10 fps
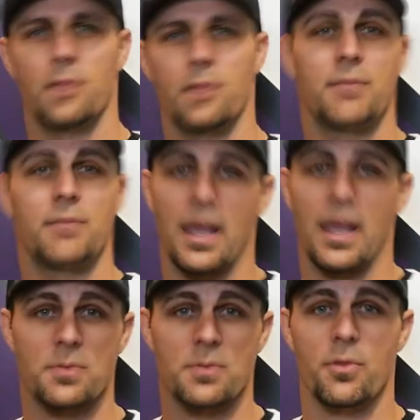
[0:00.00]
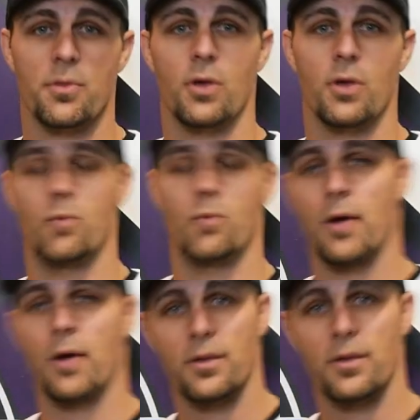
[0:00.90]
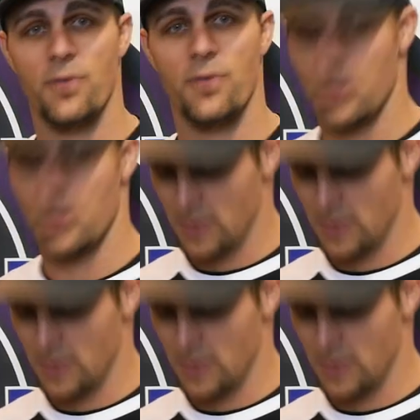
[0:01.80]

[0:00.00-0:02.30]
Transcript: tag ups from third, rounding of first.